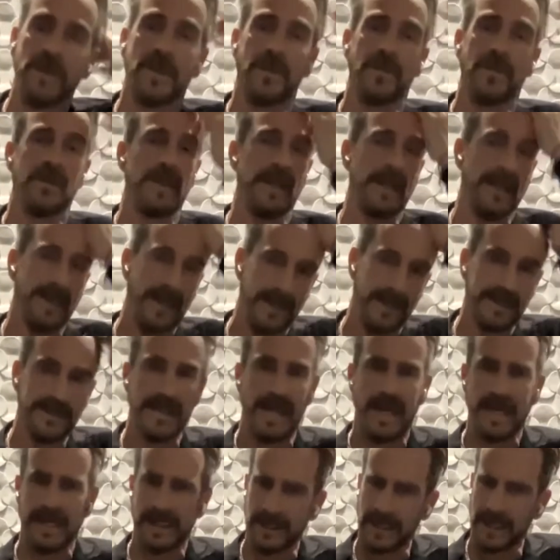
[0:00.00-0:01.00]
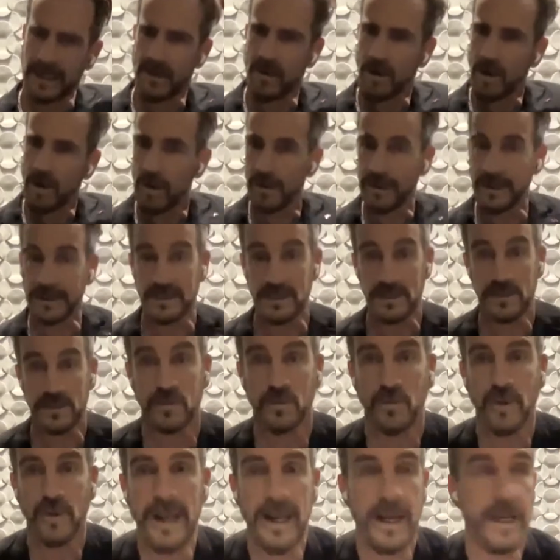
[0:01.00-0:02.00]
they were like excited, like, oh, this is
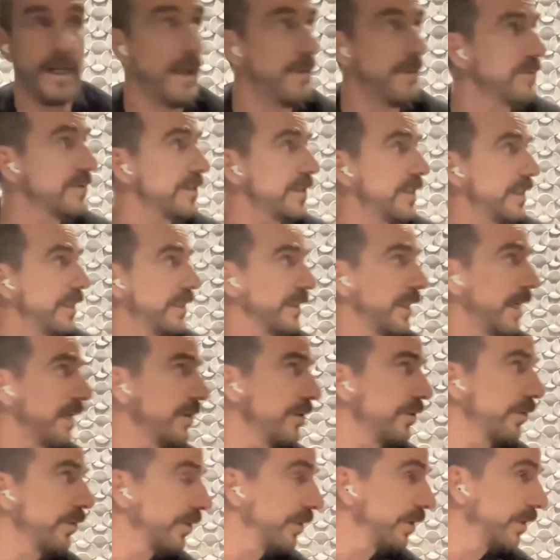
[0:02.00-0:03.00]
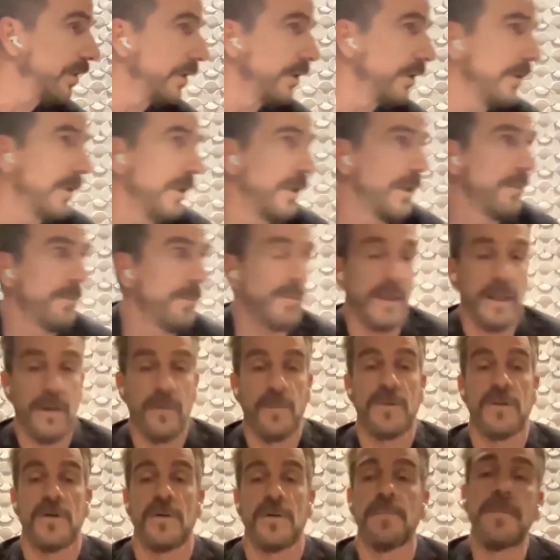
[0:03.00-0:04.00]
great. I'm seeing that you're playing
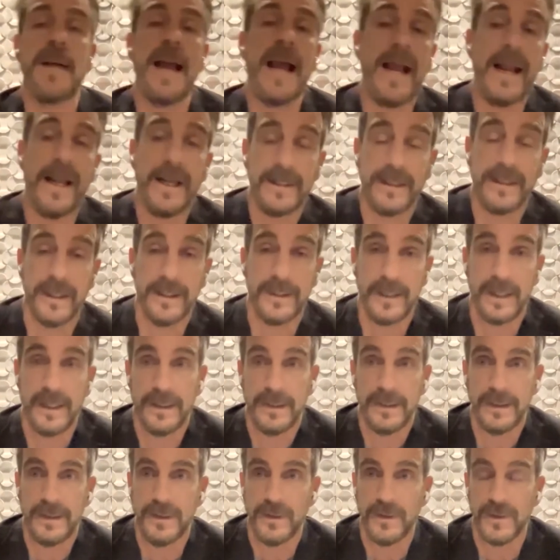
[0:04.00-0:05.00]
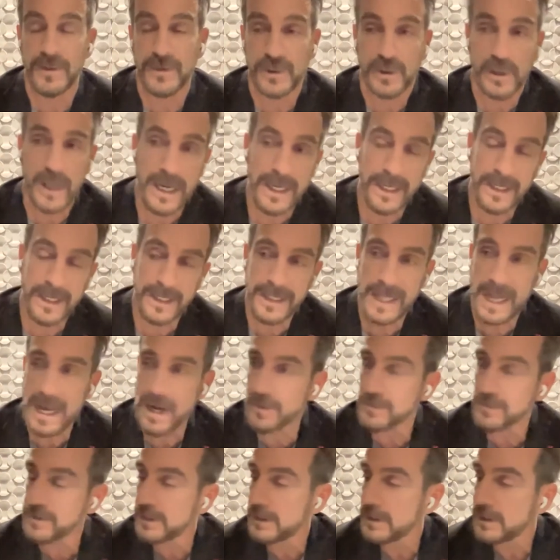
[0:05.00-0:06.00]
with your band and and you're trying it
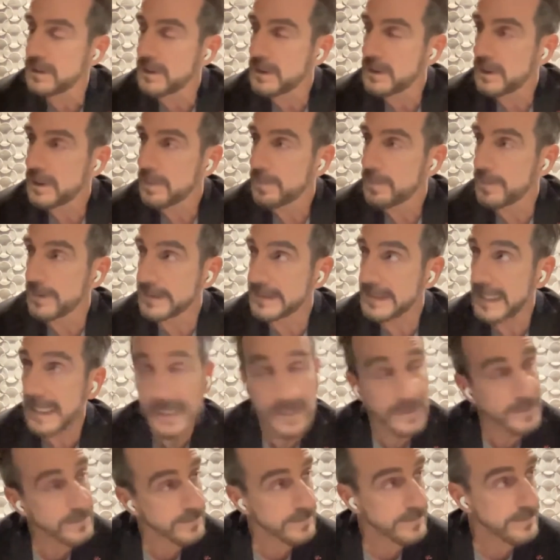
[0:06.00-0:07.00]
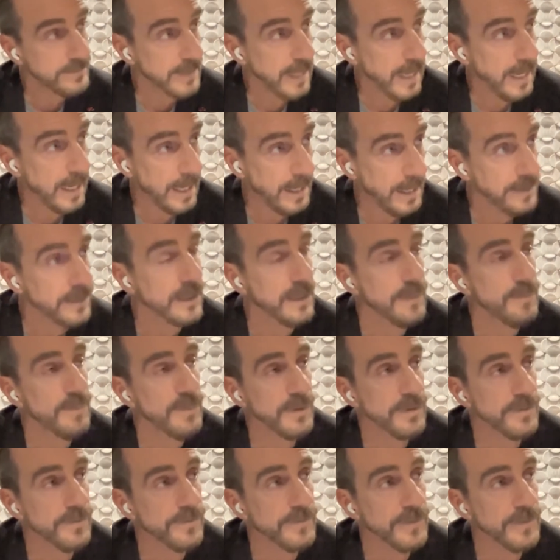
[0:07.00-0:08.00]
out. But then I had a couple
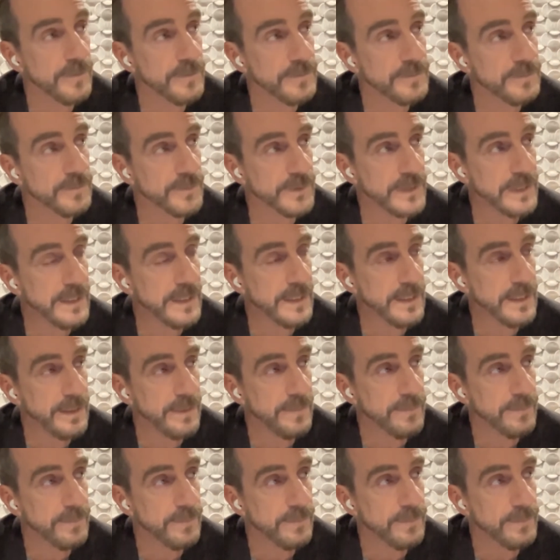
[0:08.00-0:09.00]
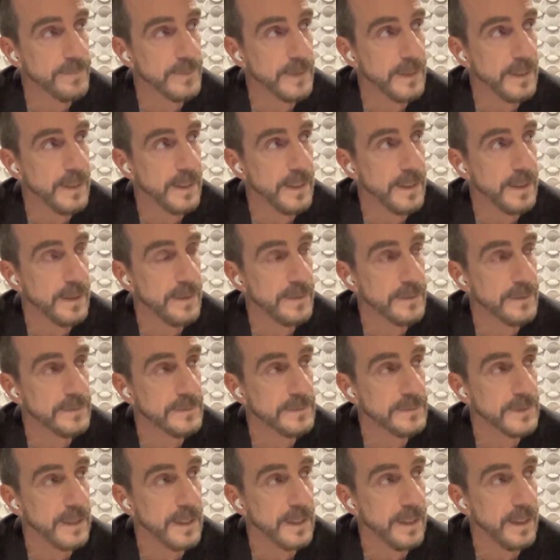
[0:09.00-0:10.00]
of, of really,
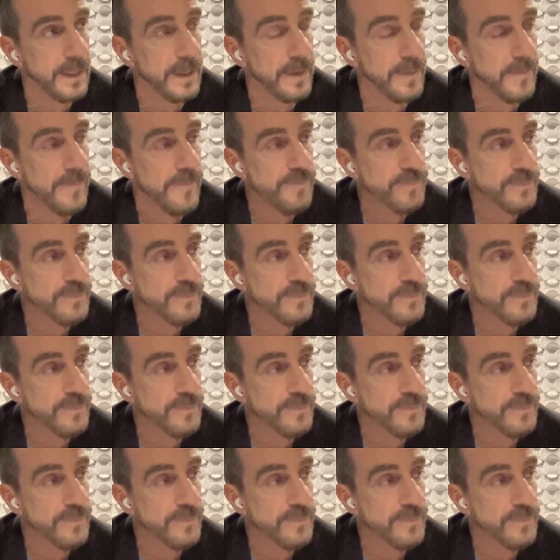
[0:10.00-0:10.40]
uh,